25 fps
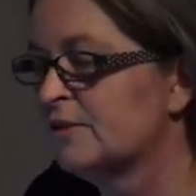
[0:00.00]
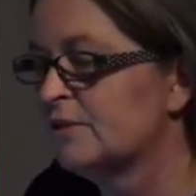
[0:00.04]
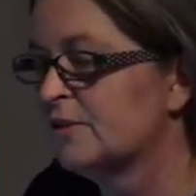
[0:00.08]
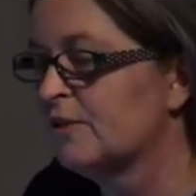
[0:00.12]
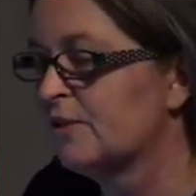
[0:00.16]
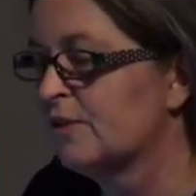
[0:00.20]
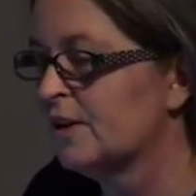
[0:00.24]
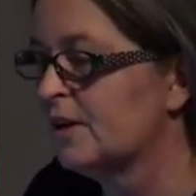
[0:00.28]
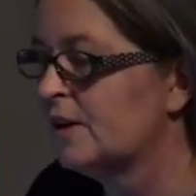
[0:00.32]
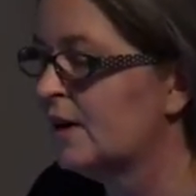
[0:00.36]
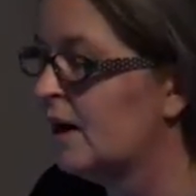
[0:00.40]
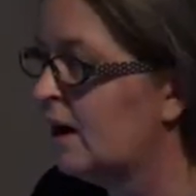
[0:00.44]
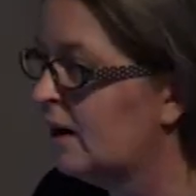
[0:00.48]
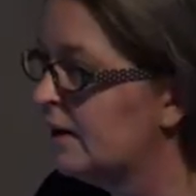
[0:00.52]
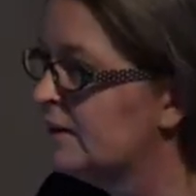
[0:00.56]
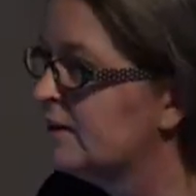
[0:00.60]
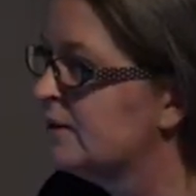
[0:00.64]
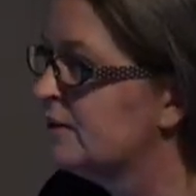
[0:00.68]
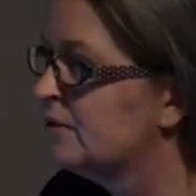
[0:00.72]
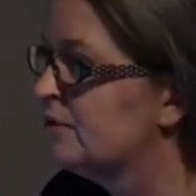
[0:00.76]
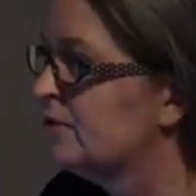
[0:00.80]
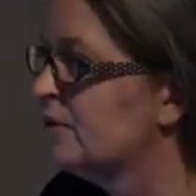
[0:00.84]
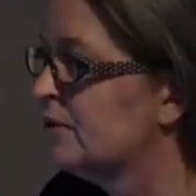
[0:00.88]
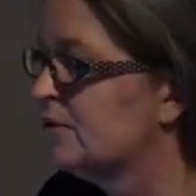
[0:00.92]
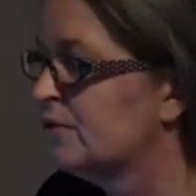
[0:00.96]
so there are
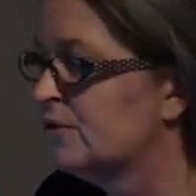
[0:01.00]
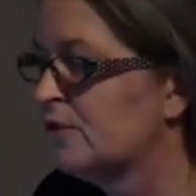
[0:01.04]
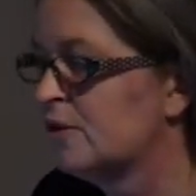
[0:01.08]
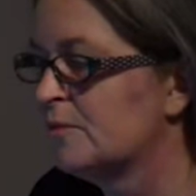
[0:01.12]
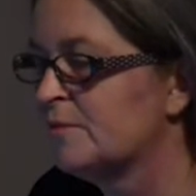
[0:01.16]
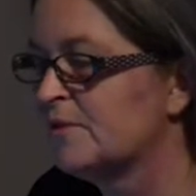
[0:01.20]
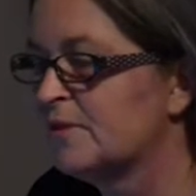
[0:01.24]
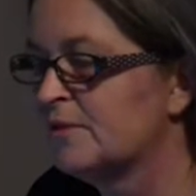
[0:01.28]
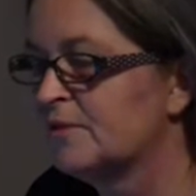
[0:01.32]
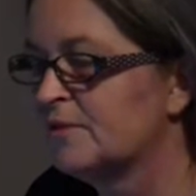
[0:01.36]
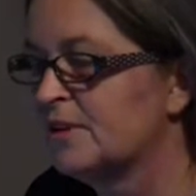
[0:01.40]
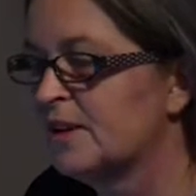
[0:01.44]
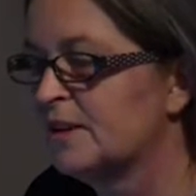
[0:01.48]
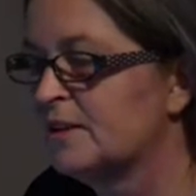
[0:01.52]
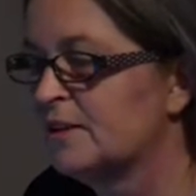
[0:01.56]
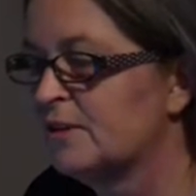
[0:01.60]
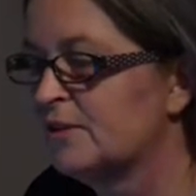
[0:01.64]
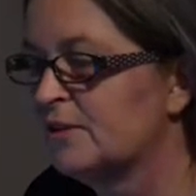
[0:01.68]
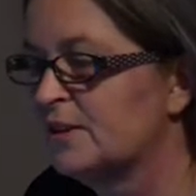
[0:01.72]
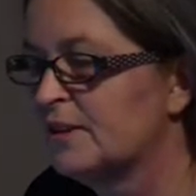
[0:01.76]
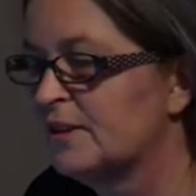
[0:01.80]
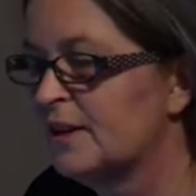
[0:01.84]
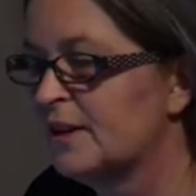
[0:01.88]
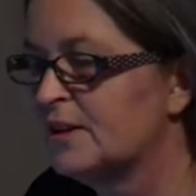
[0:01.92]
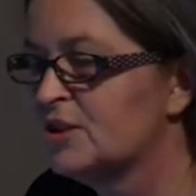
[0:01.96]
different forms of
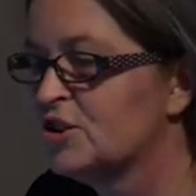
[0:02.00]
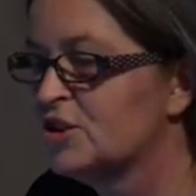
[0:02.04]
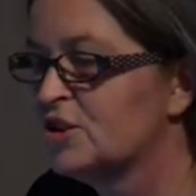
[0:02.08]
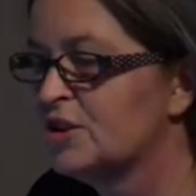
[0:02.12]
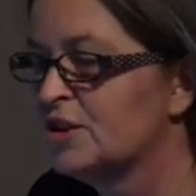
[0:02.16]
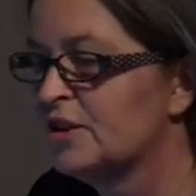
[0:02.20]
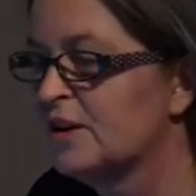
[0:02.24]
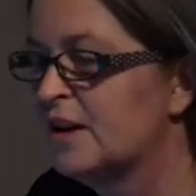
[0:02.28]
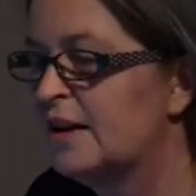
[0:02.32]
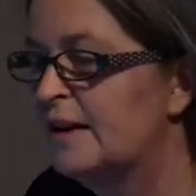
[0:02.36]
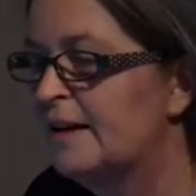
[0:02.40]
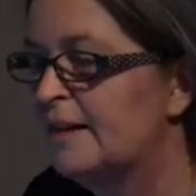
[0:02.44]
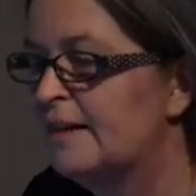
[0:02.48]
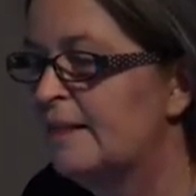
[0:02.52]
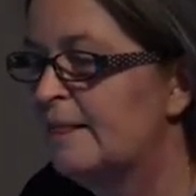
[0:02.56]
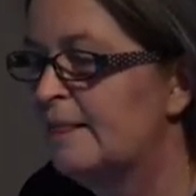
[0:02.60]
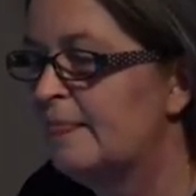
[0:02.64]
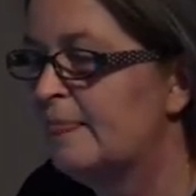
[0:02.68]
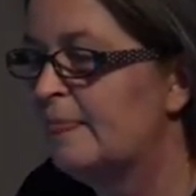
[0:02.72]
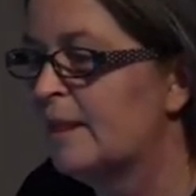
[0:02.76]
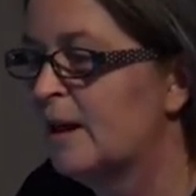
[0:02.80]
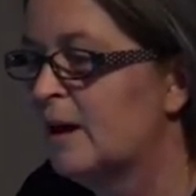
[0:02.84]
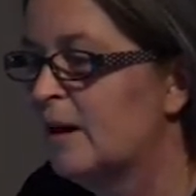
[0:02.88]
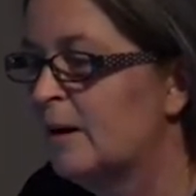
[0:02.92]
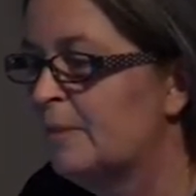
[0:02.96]
data retention.
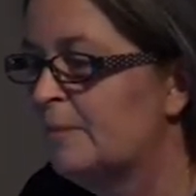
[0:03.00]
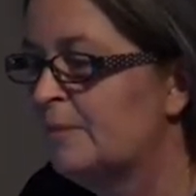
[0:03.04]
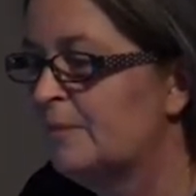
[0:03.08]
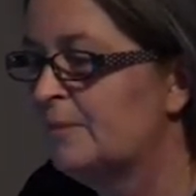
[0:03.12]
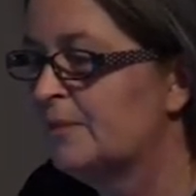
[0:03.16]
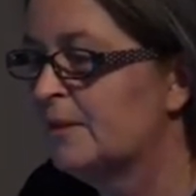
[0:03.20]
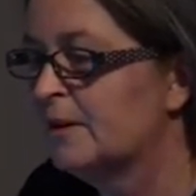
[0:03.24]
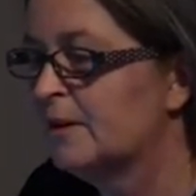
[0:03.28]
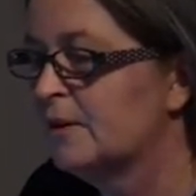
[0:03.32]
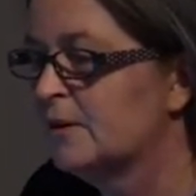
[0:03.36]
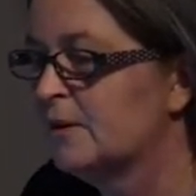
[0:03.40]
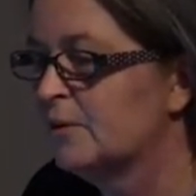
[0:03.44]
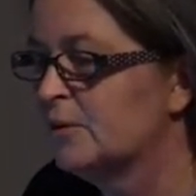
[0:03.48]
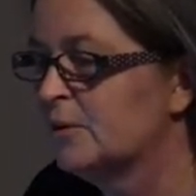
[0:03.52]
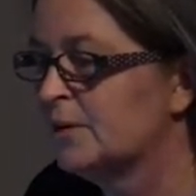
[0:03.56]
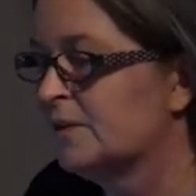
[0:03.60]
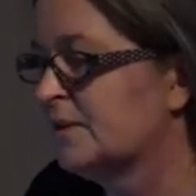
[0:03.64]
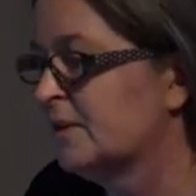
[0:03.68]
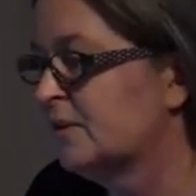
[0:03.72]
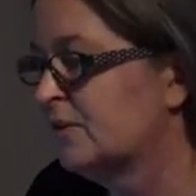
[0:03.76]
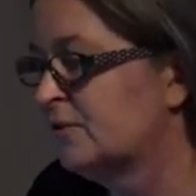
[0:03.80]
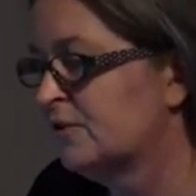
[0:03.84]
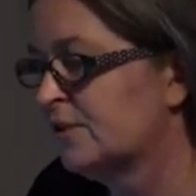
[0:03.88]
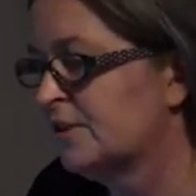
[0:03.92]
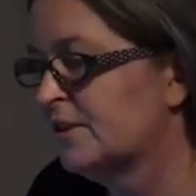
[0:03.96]

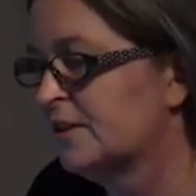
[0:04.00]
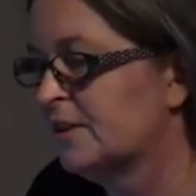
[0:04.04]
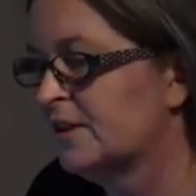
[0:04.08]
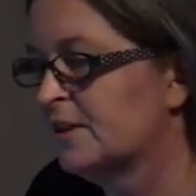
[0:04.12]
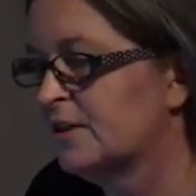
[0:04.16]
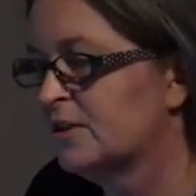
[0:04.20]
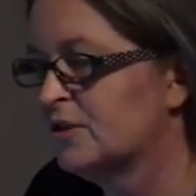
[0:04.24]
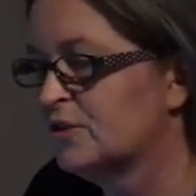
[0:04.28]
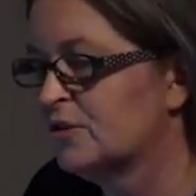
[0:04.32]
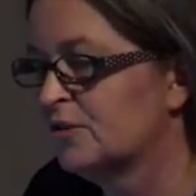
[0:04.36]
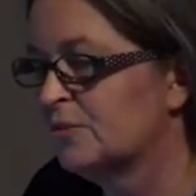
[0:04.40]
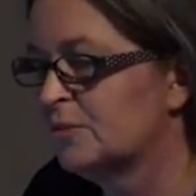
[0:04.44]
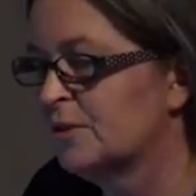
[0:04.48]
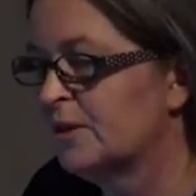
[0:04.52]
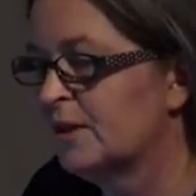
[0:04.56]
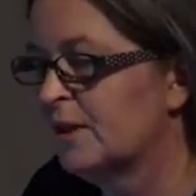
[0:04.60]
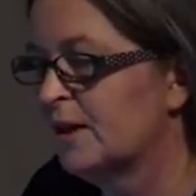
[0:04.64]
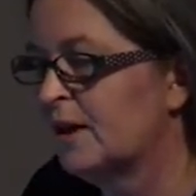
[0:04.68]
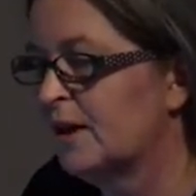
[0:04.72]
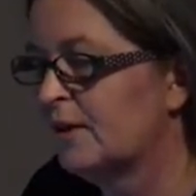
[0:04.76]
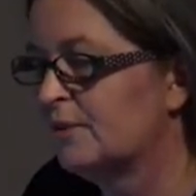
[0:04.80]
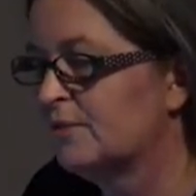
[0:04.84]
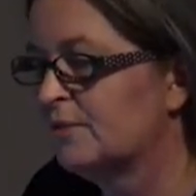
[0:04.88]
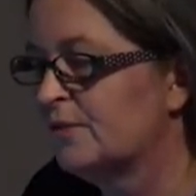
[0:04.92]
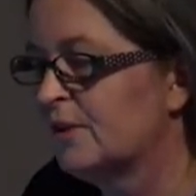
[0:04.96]
What's interesting in
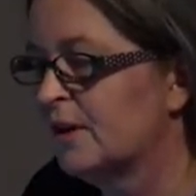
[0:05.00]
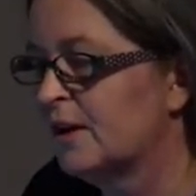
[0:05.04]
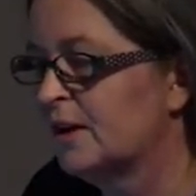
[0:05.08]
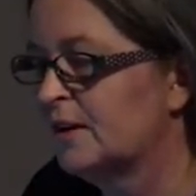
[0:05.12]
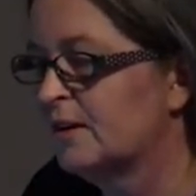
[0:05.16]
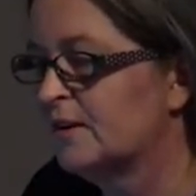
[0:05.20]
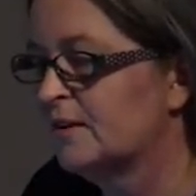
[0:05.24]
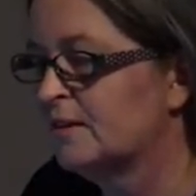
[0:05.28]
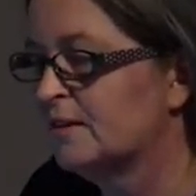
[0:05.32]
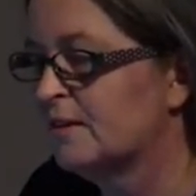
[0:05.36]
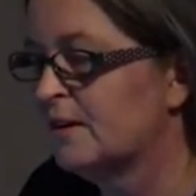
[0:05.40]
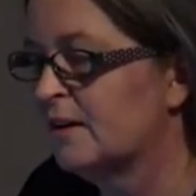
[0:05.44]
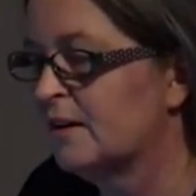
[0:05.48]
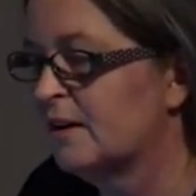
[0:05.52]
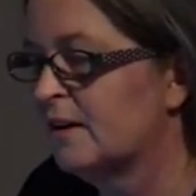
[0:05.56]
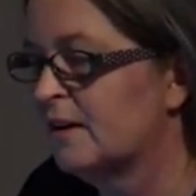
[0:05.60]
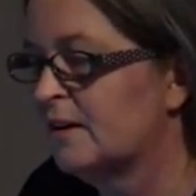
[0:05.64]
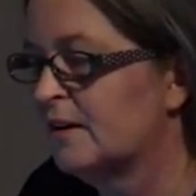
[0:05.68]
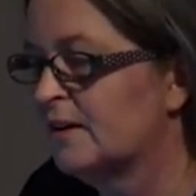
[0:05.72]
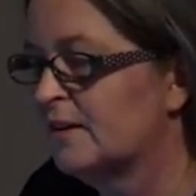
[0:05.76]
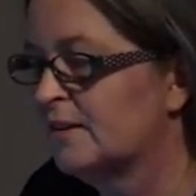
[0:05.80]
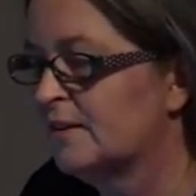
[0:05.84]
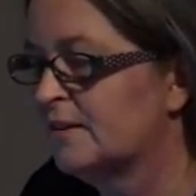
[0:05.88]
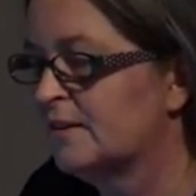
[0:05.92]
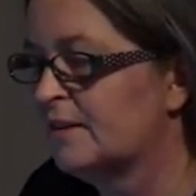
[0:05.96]
Germany, I find,
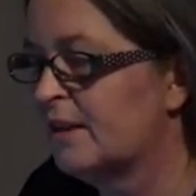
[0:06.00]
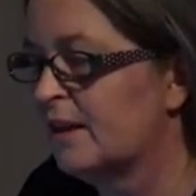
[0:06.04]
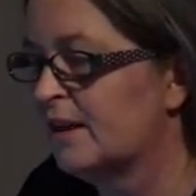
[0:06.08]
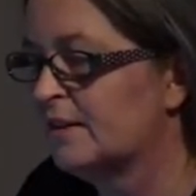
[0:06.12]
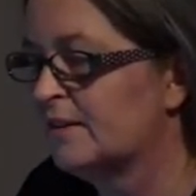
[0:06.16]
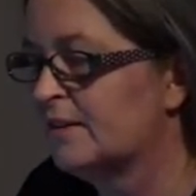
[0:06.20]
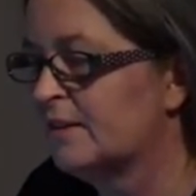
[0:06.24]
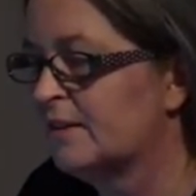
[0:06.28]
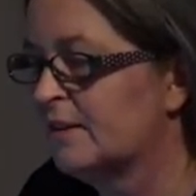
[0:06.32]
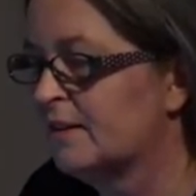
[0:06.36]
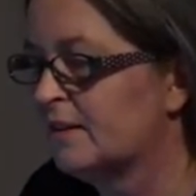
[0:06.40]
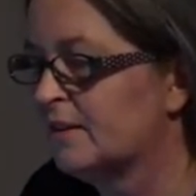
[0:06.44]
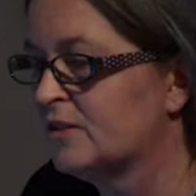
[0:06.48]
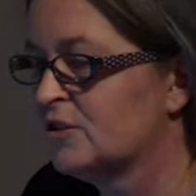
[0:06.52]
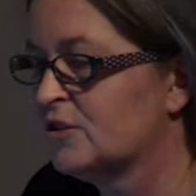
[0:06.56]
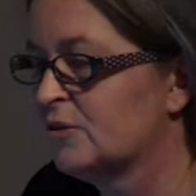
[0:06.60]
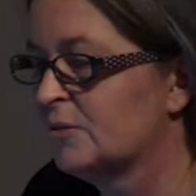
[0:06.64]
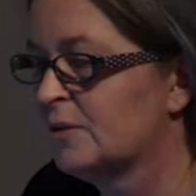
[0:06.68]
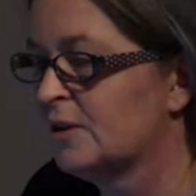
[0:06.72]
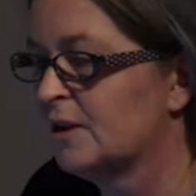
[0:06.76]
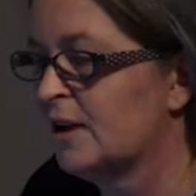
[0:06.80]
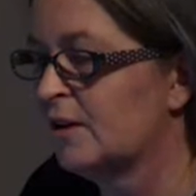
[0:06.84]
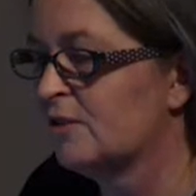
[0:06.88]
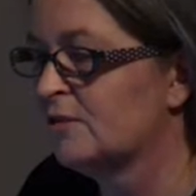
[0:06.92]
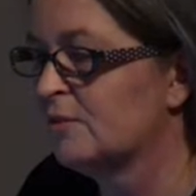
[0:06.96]
is that the
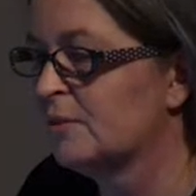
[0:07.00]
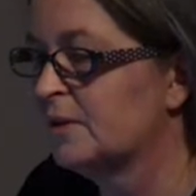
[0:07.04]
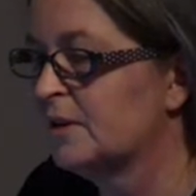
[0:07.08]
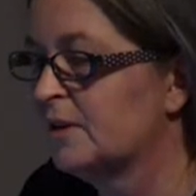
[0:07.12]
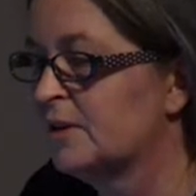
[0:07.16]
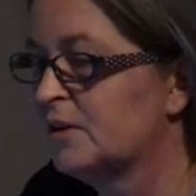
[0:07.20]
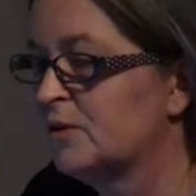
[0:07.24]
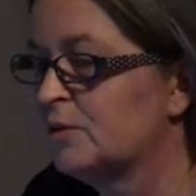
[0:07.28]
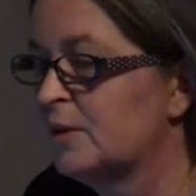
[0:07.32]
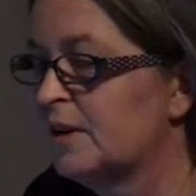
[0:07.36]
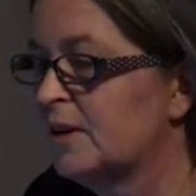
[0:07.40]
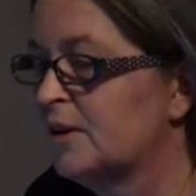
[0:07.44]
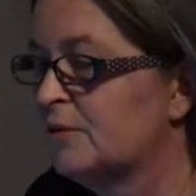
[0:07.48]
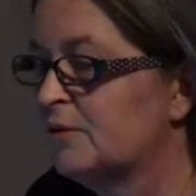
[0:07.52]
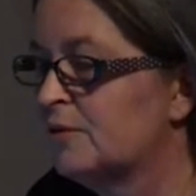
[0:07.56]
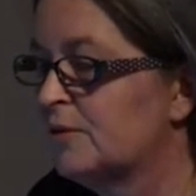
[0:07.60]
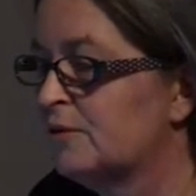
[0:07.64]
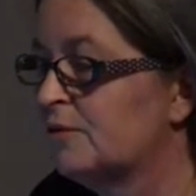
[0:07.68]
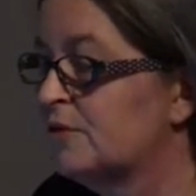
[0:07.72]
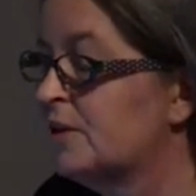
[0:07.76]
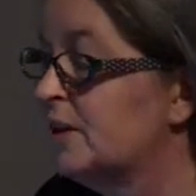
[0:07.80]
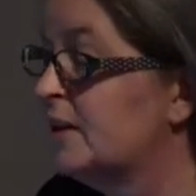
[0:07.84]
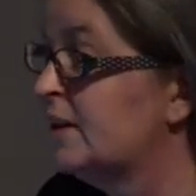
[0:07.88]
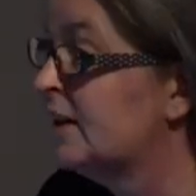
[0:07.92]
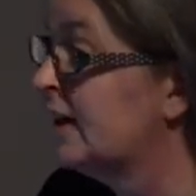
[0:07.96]
German government in
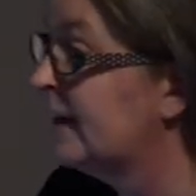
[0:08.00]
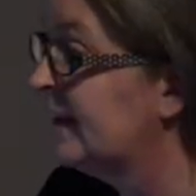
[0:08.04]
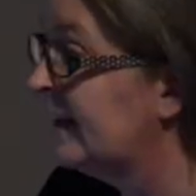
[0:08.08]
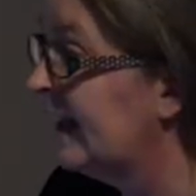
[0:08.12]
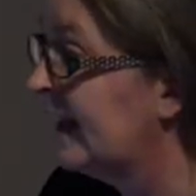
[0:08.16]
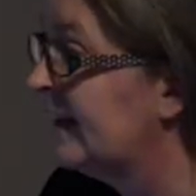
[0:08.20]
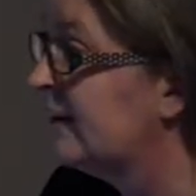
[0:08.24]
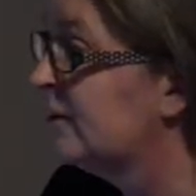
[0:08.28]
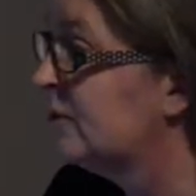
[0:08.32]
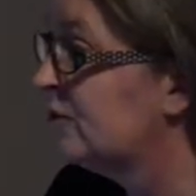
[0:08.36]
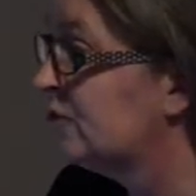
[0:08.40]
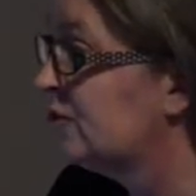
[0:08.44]
2015 again